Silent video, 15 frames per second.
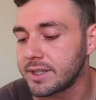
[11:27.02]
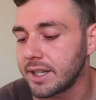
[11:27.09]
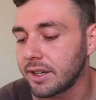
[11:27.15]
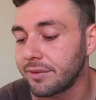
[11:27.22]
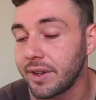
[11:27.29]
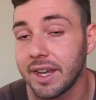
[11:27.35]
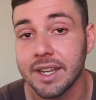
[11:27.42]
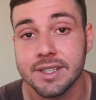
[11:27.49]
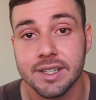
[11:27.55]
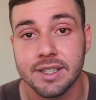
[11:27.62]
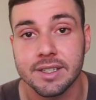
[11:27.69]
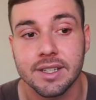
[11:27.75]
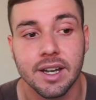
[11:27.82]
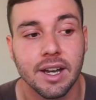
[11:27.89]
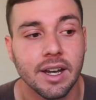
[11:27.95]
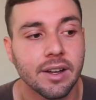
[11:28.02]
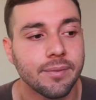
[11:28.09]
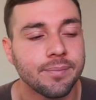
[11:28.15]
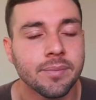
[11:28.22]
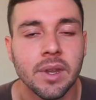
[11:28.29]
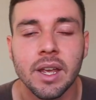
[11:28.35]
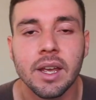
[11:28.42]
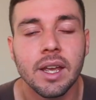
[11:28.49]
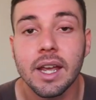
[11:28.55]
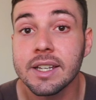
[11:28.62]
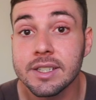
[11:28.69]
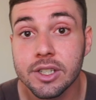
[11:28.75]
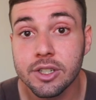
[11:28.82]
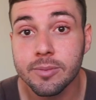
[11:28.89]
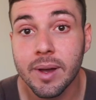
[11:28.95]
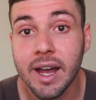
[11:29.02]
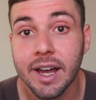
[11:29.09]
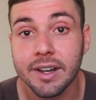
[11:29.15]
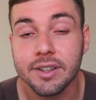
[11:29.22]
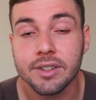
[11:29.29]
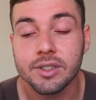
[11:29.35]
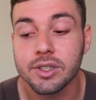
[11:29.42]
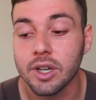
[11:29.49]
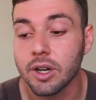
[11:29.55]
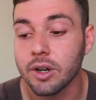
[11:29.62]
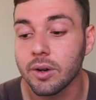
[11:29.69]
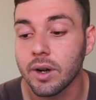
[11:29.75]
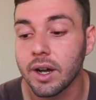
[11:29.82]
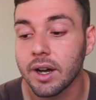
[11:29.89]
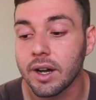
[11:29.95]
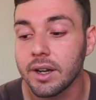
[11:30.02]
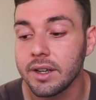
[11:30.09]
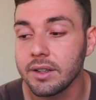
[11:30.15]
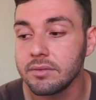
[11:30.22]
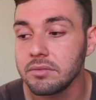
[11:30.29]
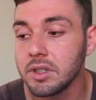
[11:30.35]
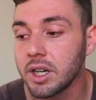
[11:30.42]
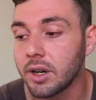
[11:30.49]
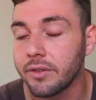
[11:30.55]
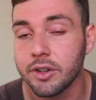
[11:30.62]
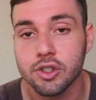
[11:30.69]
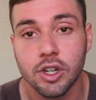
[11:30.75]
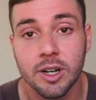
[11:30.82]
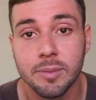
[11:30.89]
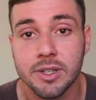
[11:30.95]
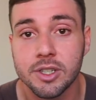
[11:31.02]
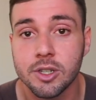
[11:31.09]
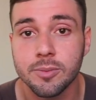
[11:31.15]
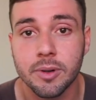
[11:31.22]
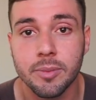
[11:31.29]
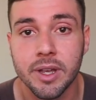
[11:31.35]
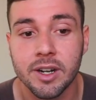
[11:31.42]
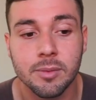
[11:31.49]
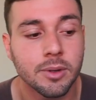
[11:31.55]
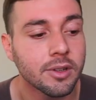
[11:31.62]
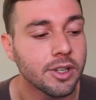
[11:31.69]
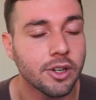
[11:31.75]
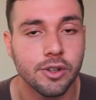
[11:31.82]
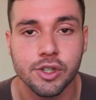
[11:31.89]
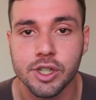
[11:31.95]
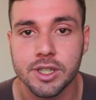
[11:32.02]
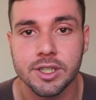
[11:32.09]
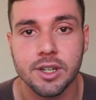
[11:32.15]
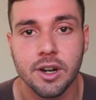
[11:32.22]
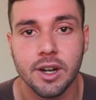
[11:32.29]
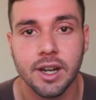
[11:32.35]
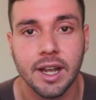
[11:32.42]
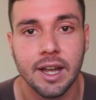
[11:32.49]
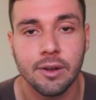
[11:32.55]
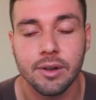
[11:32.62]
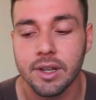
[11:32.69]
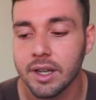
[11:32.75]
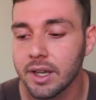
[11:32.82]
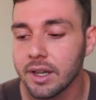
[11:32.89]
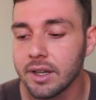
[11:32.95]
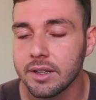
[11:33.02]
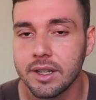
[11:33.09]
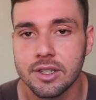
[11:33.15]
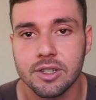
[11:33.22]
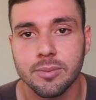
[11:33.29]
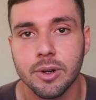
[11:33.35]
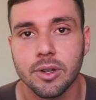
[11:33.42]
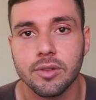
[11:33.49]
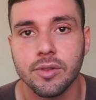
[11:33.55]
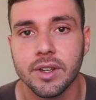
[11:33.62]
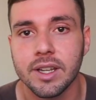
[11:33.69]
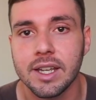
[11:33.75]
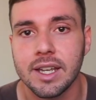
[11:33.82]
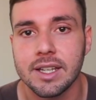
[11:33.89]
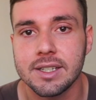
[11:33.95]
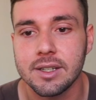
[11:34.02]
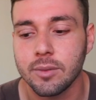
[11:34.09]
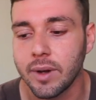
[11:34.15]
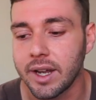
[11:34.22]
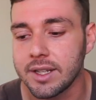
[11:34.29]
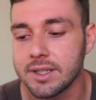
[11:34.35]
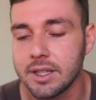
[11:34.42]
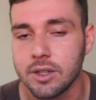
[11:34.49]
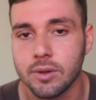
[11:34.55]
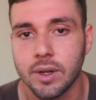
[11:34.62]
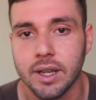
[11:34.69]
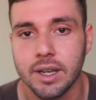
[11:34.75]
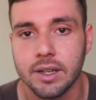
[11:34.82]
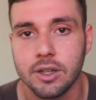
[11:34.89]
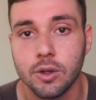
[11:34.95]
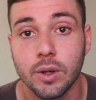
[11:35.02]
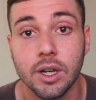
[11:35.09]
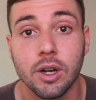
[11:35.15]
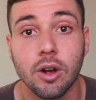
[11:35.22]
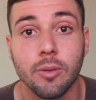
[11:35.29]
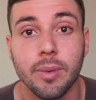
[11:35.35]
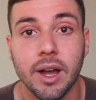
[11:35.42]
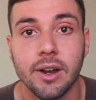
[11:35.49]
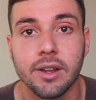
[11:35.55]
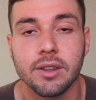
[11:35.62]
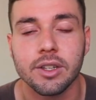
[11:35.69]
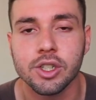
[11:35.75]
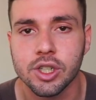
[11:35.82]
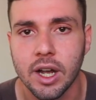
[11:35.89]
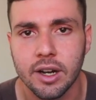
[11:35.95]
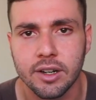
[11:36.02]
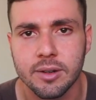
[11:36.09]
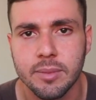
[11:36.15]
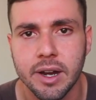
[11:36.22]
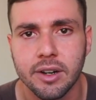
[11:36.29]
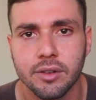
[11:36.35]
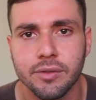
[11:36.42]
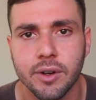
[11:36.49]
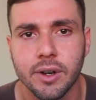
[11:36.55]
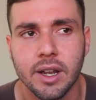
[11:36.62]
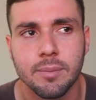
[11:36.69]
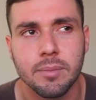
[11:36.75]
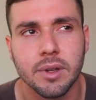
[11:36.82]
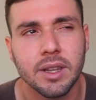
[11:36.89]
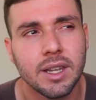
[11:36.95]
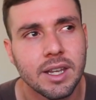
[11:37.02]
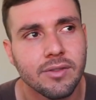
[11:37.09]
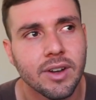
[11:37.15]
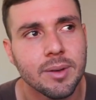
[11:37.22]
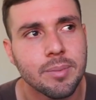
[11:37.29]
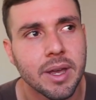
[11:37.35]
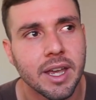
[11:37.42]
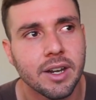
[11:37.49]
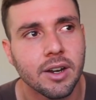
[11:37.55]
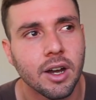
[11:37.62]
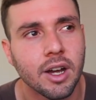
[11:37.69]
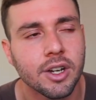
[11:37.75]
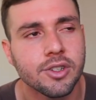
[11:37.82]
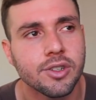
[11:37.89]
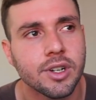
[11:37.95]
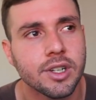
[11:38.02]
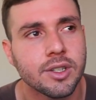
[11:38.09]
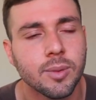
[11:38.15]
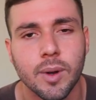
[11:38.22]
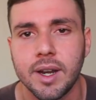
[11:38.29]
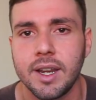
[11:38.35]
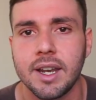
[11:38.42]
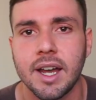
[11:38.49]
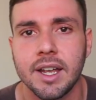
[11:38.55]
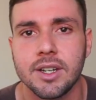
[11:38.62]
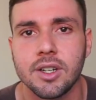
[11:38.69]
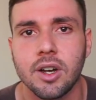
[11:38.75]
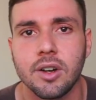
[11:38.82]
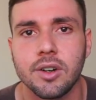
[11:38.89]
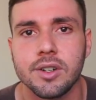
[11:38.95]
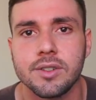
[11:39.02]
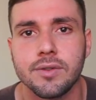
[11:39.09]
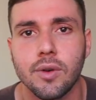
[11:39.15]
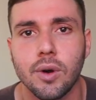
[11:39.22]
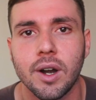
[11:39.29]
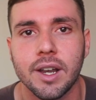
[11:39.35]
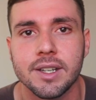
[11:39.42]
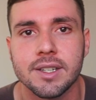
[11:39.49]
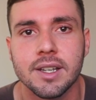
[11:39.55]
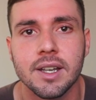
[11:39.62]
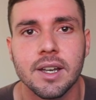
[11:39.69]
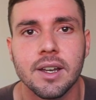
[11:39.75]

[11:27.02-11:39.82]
itself isn't too bad. So, if you're trying to be super minimal and you're just starting out, these are both really easy ways that you can go about it. The shotgun microphone, I believe I paid $129 for it